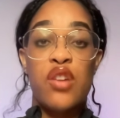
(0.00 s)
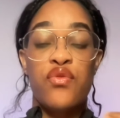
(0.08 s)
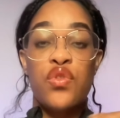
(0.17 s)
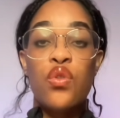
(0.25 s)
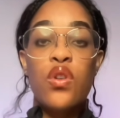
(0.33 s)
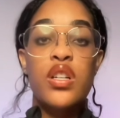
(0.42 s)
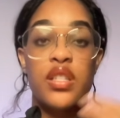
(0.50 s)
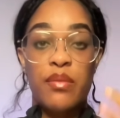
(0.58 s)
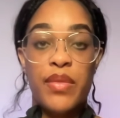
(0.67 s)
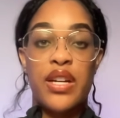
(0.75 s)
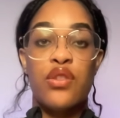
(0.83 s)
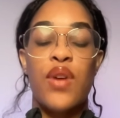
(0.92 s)
if you are
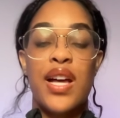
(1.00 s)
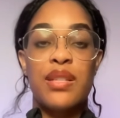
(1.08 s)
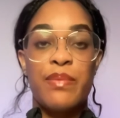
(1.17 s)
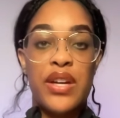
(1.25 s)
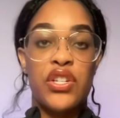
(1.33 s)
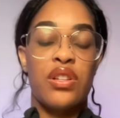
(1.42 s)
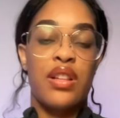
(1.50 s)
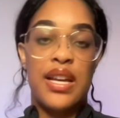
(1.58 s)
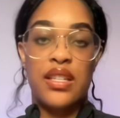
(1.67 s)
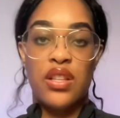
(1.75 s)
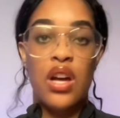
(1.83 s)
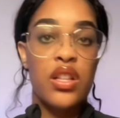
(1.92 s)
somebody who has
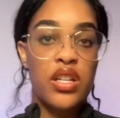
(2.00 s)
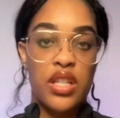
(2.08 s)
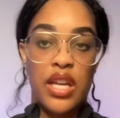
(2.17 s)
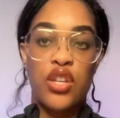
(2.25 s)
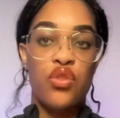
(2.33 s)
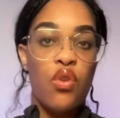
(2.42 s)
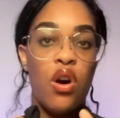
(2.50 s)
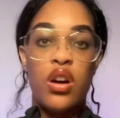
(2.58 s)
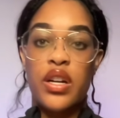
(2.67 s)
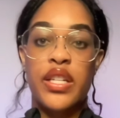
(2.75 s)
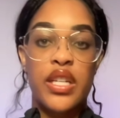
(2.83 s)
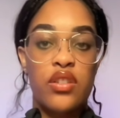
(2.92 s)
specialized knowledge, like you are
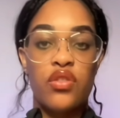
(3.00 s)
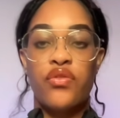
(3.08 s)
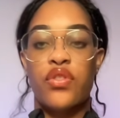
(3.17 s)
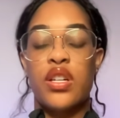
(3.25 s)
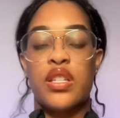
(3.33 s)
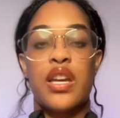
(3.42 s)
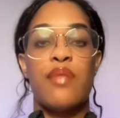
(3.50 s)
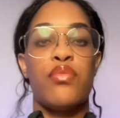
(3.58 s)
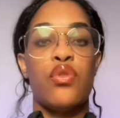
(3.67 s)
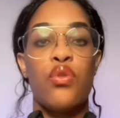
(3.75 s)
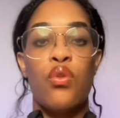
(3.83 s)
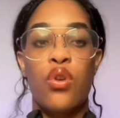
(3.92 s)
a teacher, for
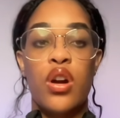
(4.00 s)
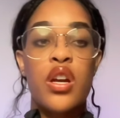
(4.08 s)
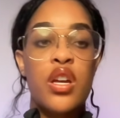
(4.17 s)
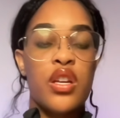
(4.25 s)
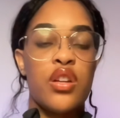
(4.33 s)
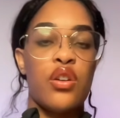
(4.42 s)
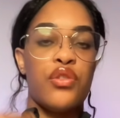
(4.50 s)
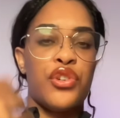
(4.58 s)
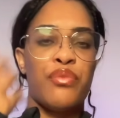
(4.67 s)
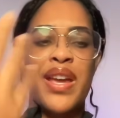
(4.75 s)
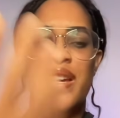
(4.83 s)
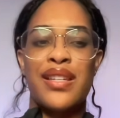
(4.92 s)
example, or you know, you're
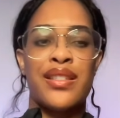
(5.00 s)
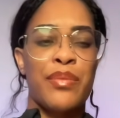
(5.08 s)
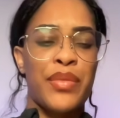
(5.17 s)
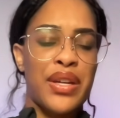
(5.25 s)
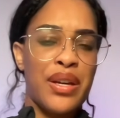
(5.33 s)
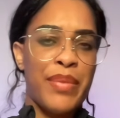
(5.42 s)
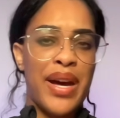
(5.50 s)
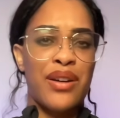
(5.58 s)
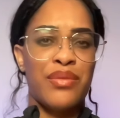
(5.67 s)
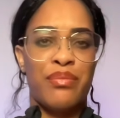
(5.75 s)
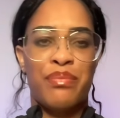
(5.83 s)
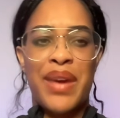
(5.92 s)
making something
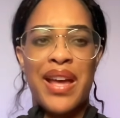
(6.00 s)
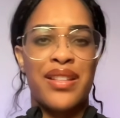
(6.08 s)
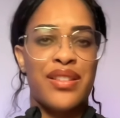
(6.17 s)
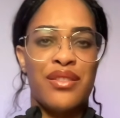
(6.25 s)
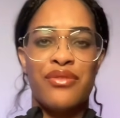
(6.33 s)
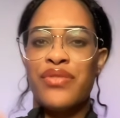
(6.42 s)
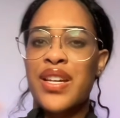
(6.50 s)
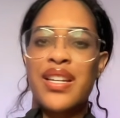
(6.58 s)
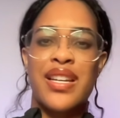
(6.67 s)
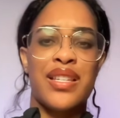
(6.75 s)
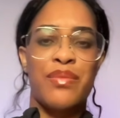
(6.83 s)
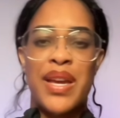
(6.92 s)
about pets or
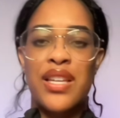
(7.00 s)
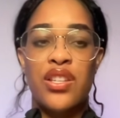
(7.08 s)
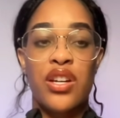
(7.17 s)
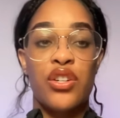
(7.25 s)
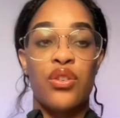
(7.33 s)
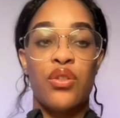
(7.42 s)
fitness based on